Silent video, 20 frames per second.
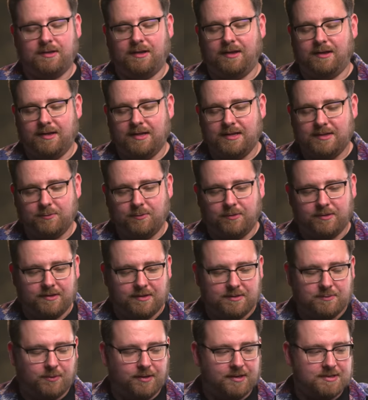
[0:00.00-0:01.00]

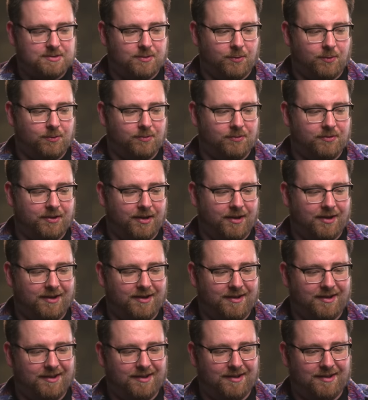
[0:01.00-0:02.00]
is what it's called,
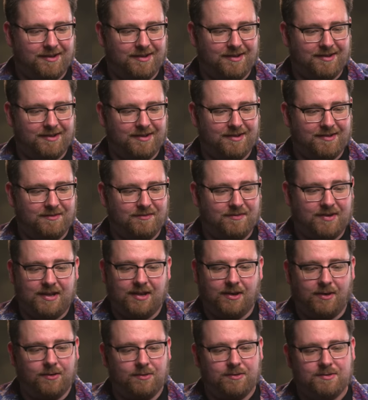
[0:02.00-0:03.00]

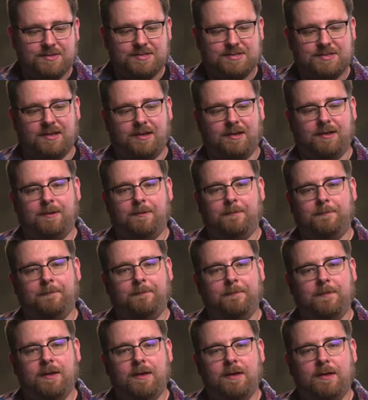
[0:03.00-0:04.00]

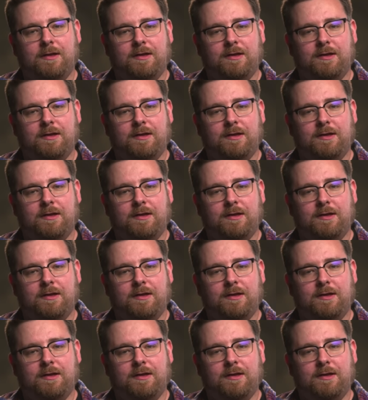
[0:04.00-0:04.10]
videos,